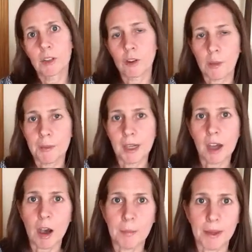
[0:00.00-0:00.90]
drop me a
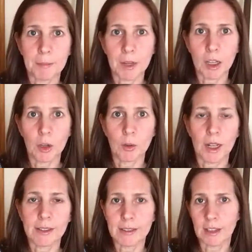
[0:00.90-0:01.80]
comment below and
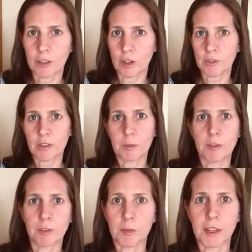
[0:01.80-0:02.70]
I'll send you over some
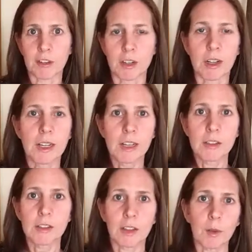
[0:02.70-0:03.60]
information.
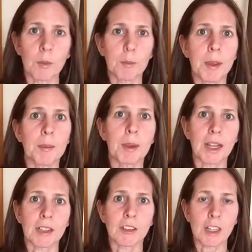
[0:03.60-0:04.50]
So that when people
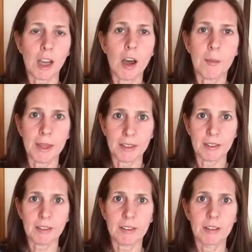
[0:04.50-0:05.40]
actually
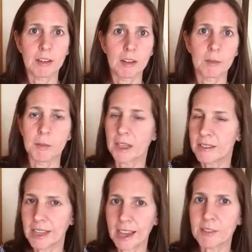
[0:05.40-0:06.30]
comment,
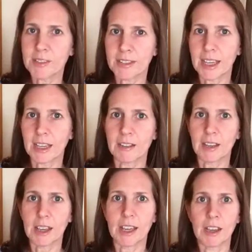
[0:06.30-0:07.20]
because you haven't said,
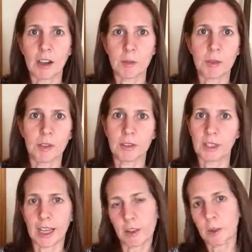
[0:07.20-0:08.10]
hey, I'm
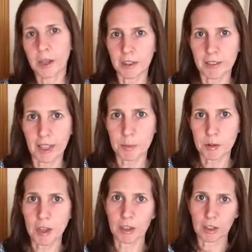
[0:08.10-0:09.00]
using X, Y, or Z
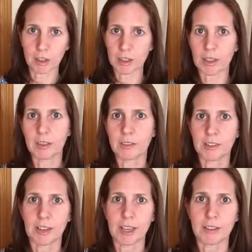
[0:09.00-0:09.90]
product, look at this
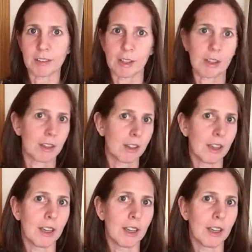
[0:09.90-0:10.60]
fantastic